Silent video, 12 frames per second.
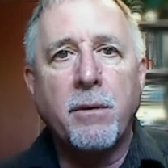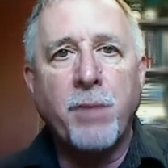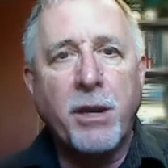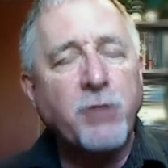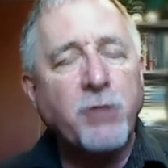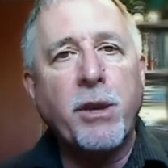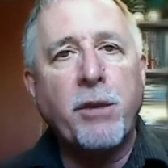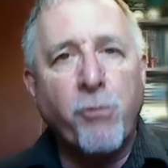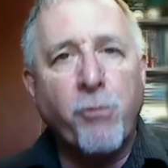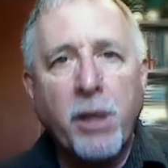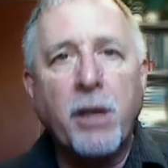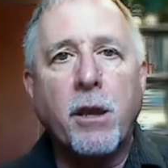because we
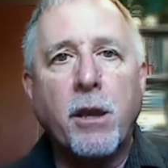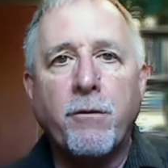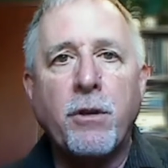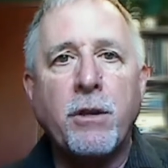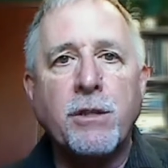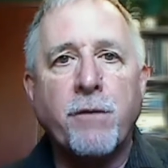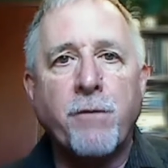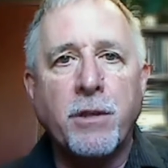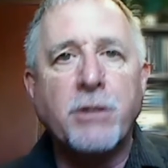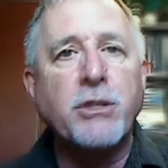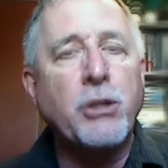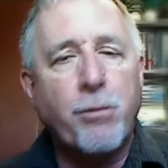really could have used it for
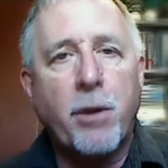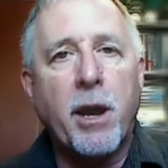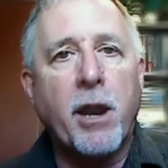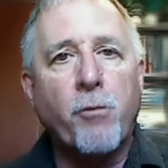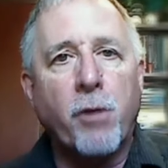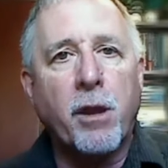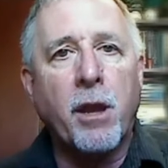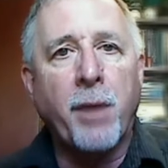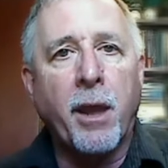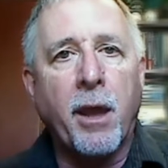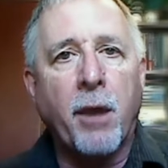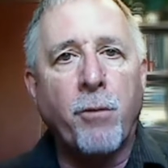this new product we're
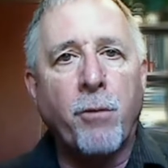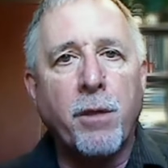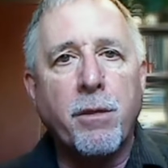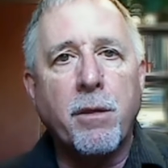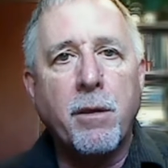coming out with.